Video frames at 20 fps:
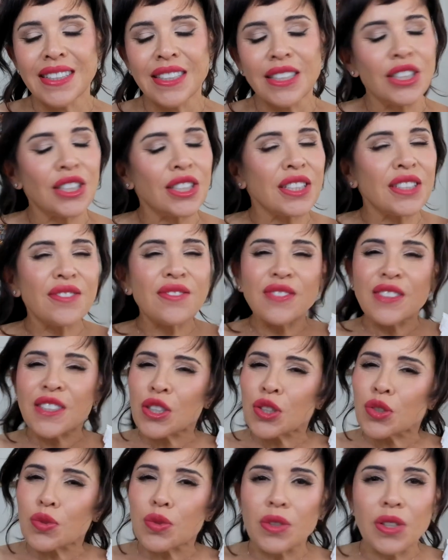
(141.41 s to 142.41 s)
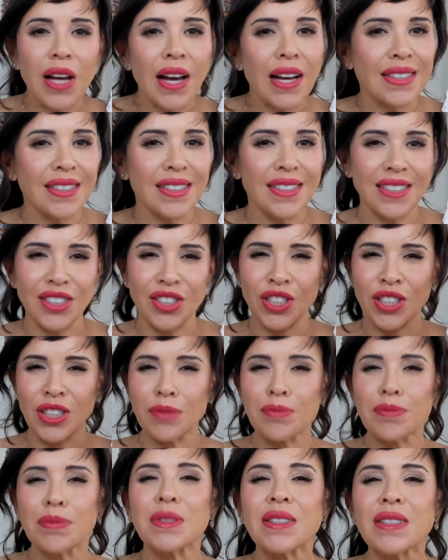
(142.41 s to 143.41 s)
She visualized it.
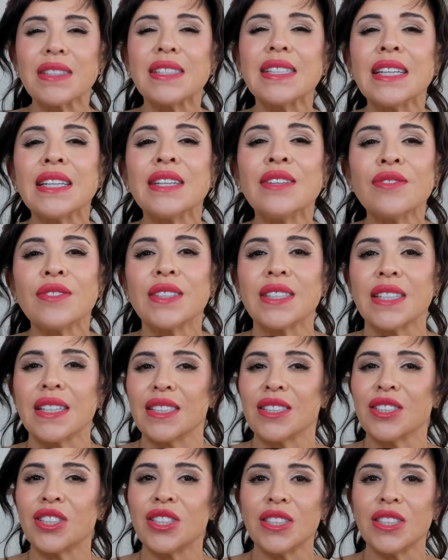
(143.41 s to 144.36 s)
She believed it.